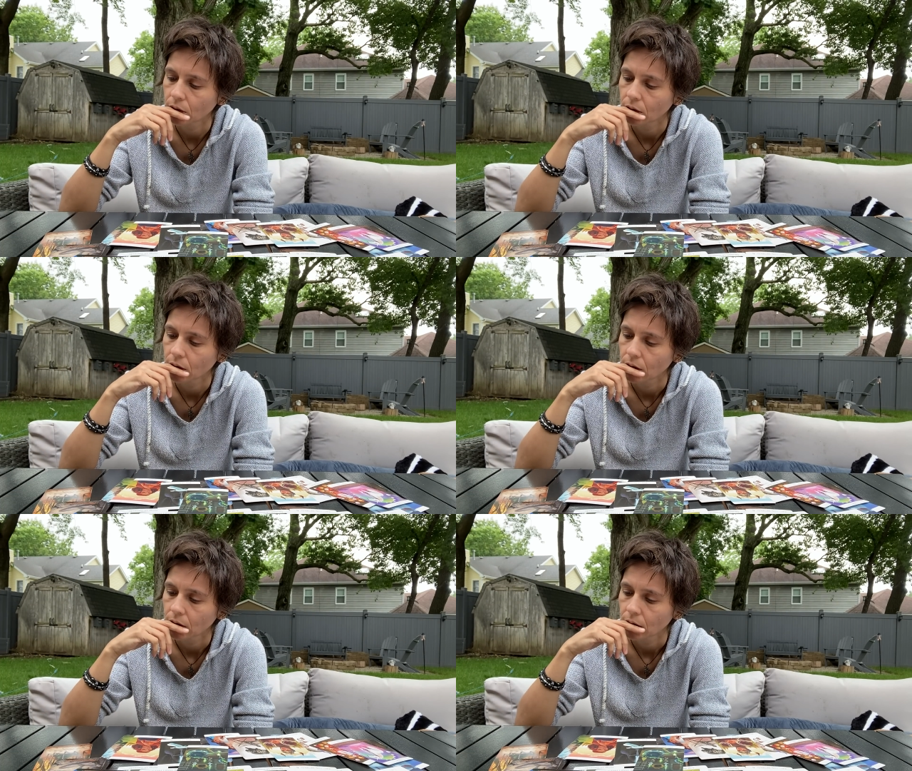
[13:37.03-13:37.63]

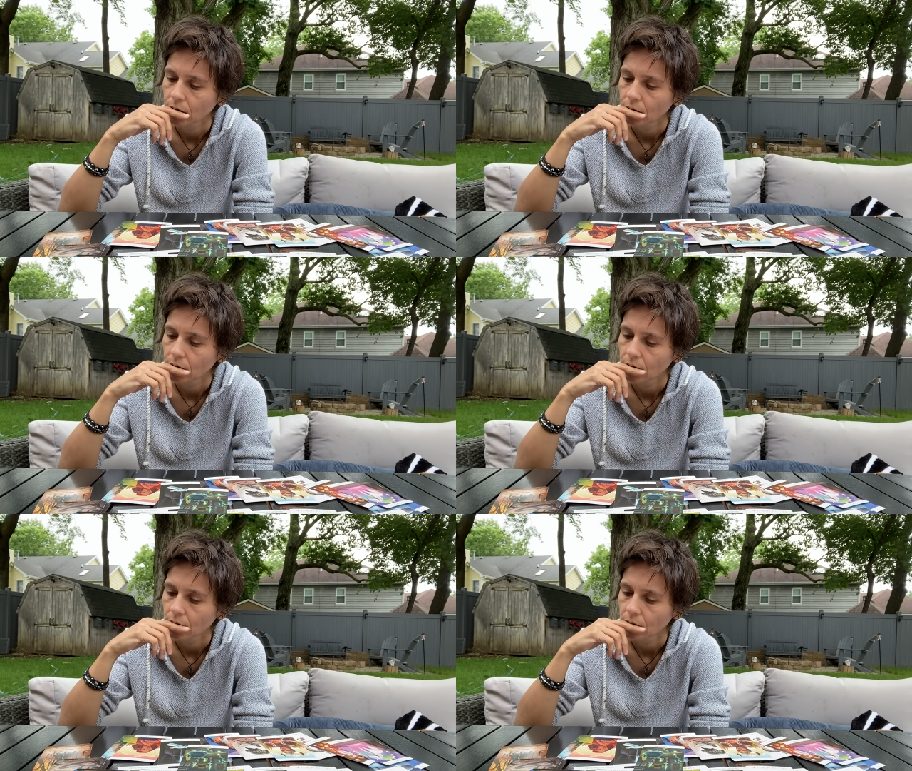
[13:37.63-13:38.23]

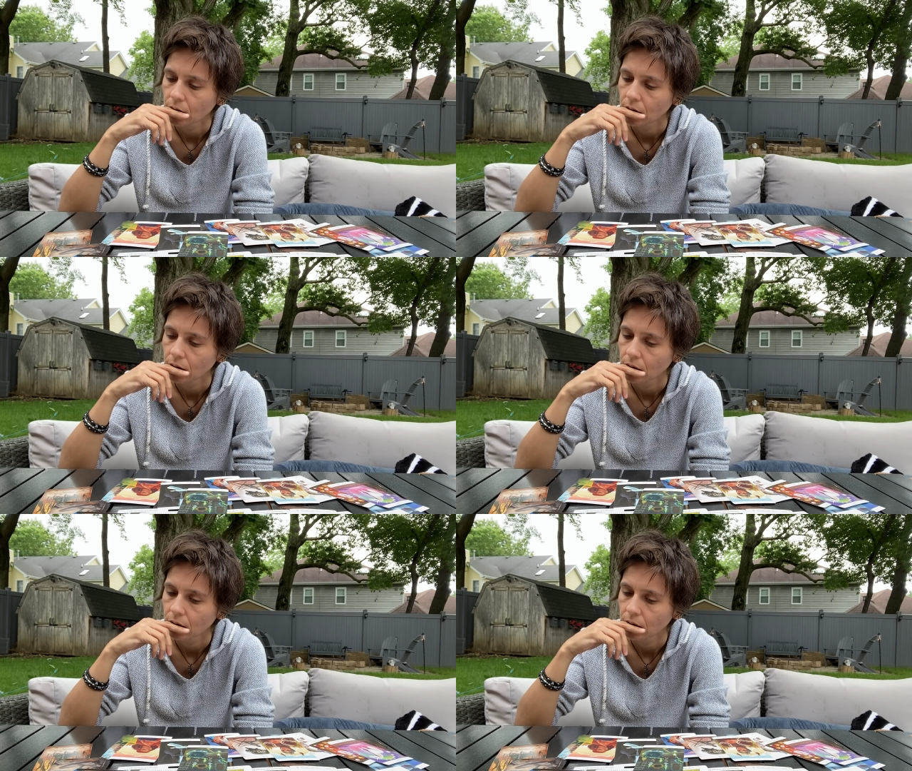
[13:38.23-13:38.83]

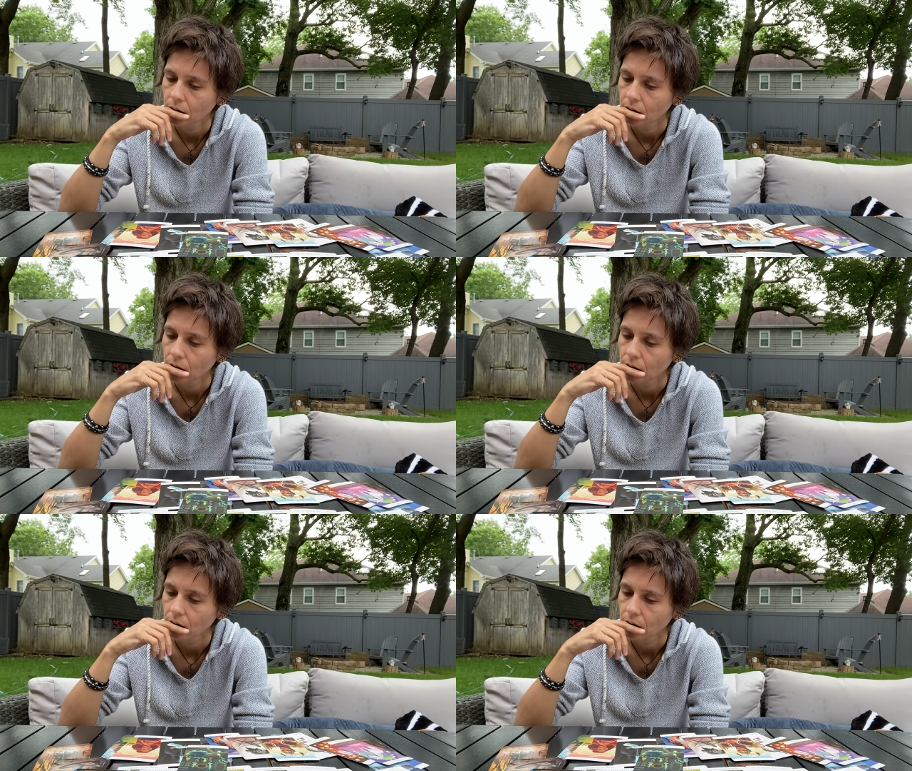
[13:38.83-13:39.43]

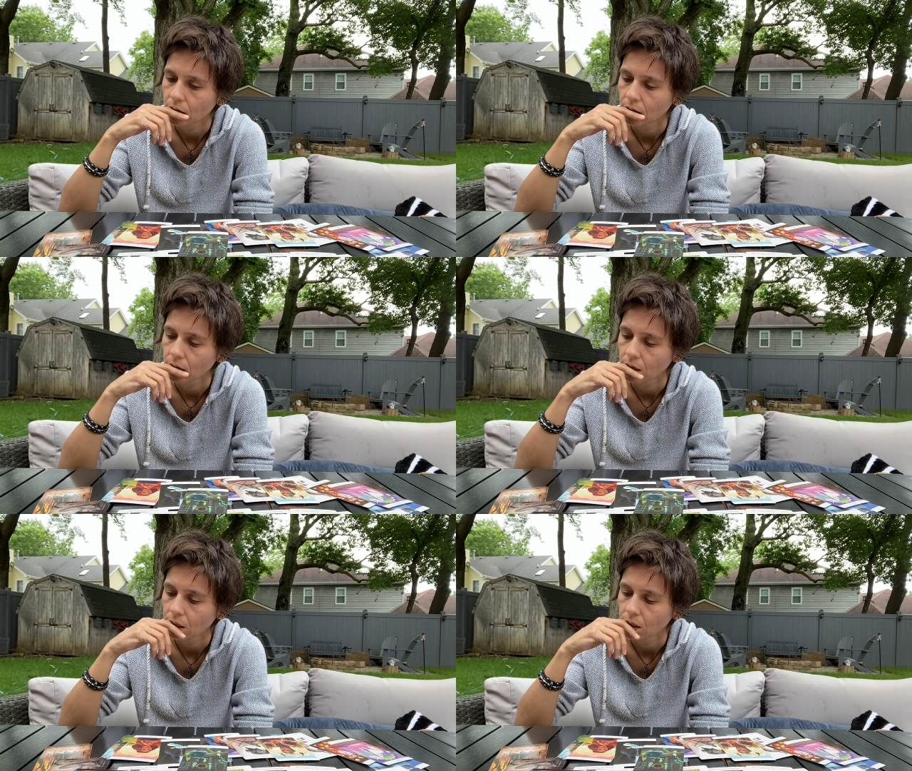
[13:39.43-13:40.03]

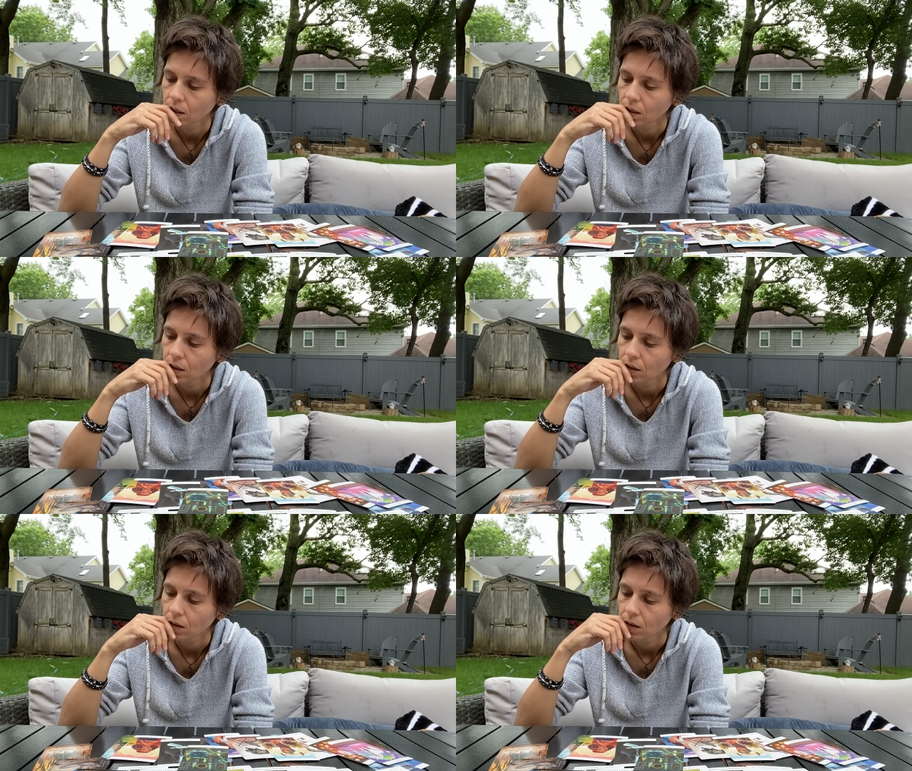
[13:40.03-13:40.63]

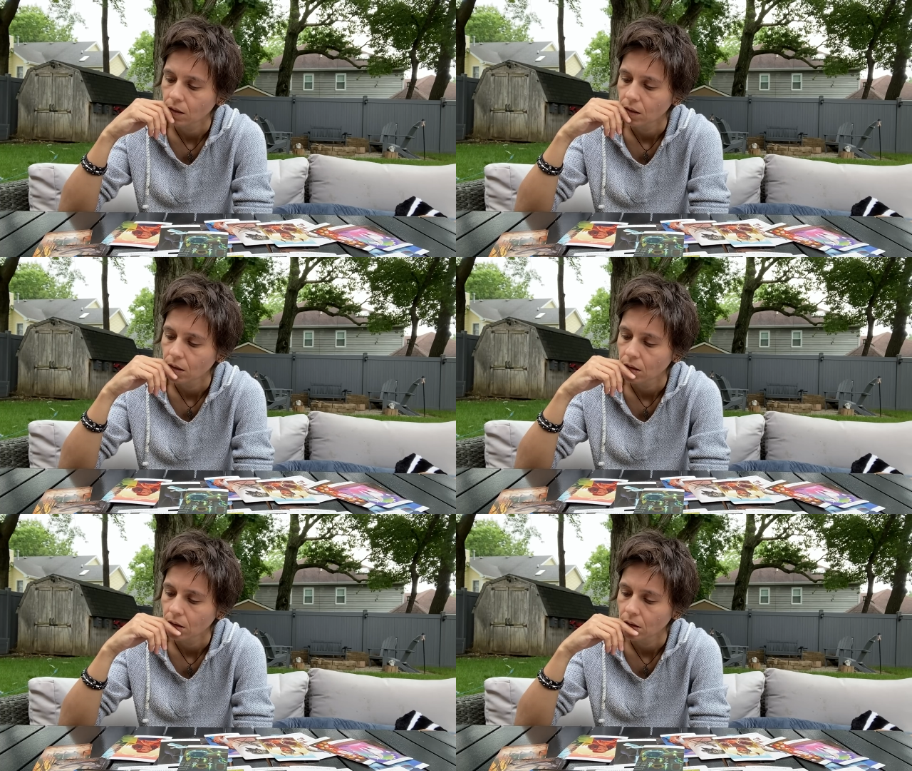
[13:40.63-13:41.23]

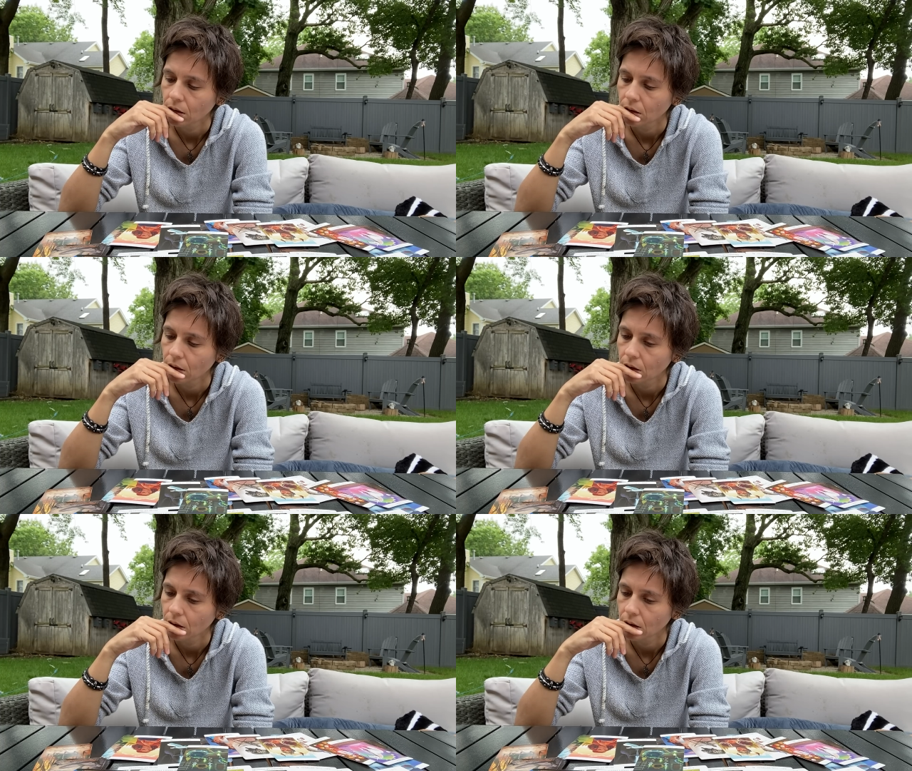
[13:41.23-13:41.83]

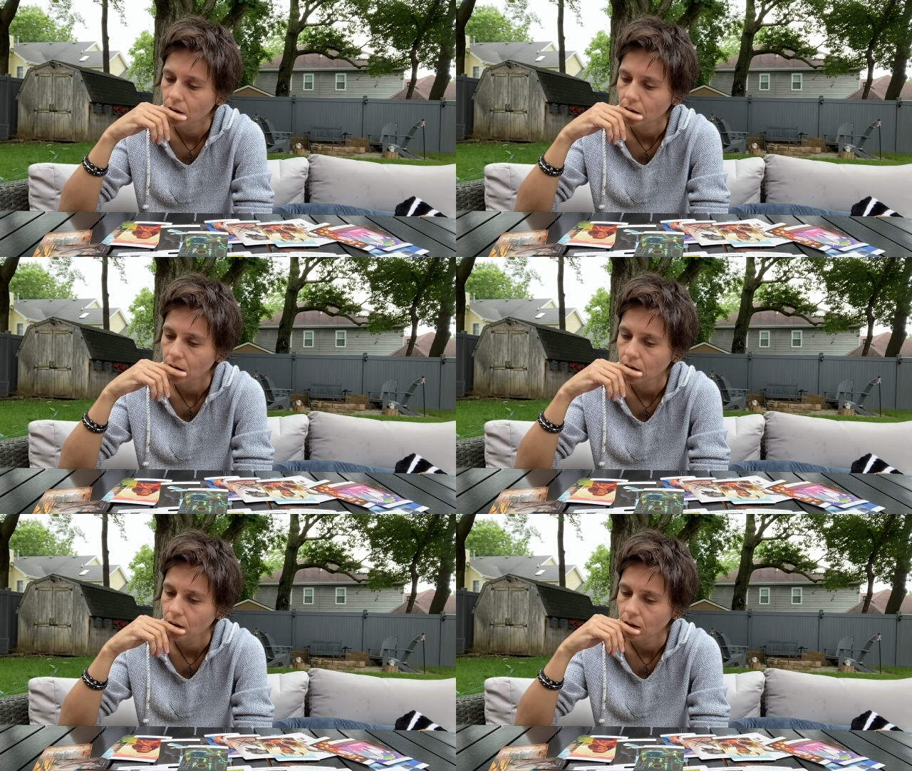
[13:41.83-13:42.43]

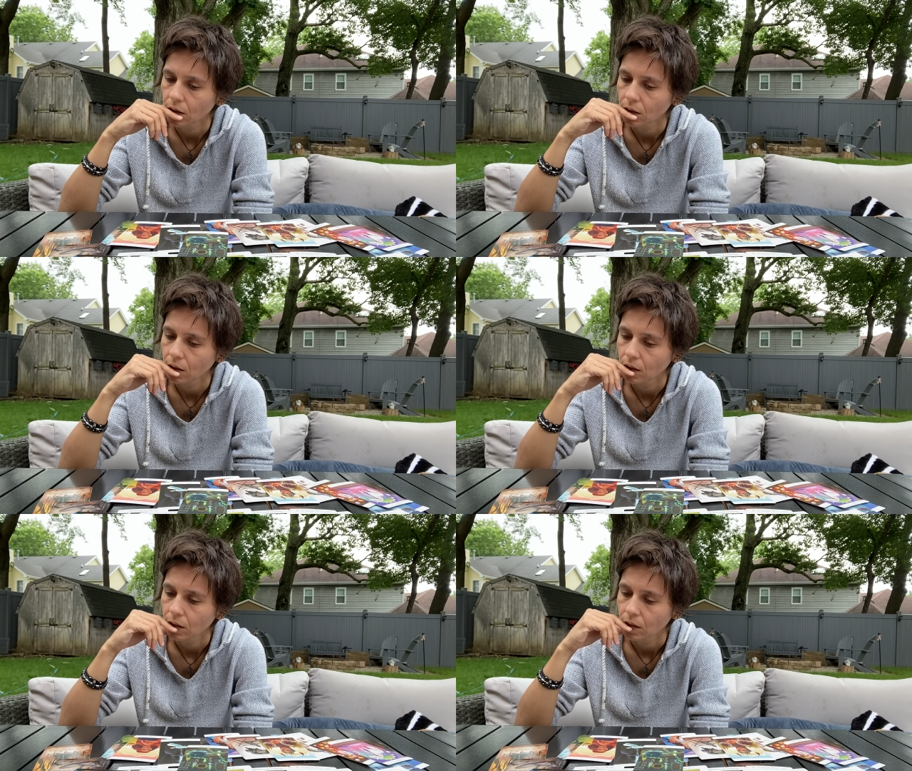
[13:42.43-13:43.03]

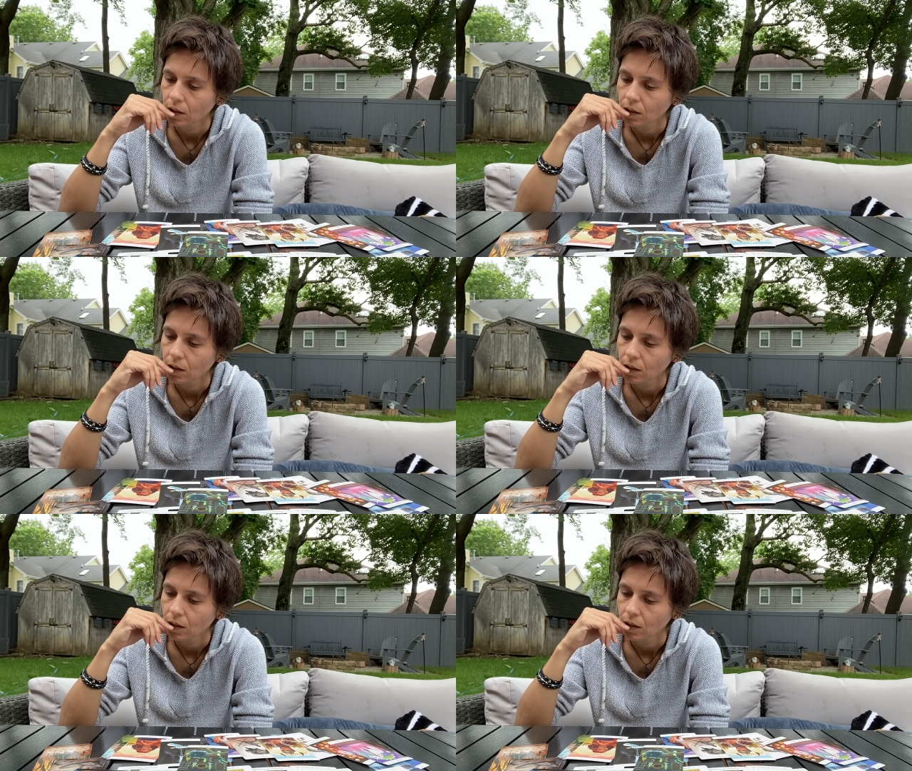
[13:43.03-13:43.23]
No one is speaking in this clip.